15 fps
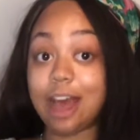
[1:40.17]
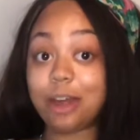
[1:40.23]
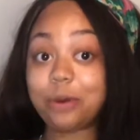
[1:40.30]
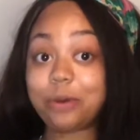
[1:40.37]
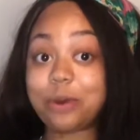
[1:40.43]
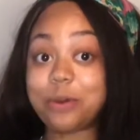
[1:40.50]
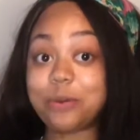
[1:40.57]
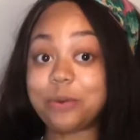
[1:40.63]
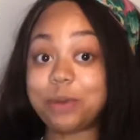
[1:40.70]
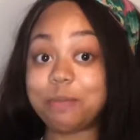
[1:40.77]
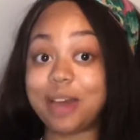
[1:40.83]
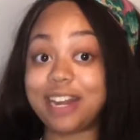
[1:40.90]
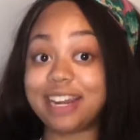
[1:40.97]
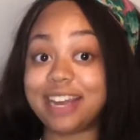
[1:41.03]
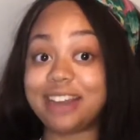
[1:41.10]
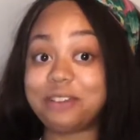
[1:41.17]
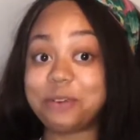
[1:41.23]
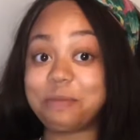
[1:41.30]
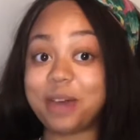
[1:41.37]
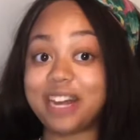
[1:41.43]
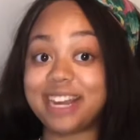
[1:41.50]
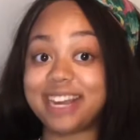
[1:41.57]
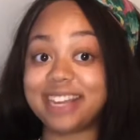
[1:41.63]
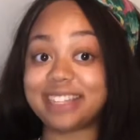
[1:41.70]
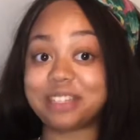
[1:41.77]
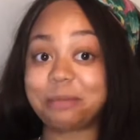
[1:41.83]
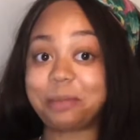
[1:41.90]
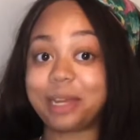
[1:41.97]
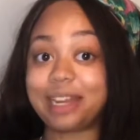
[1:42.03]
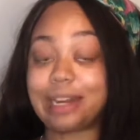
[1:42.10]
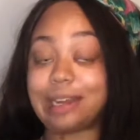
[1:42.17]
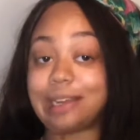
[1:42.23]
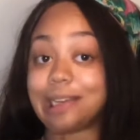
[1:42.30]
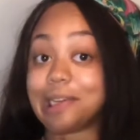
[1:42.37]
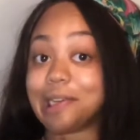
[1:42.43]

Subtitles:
I don't know. We might have got somebody.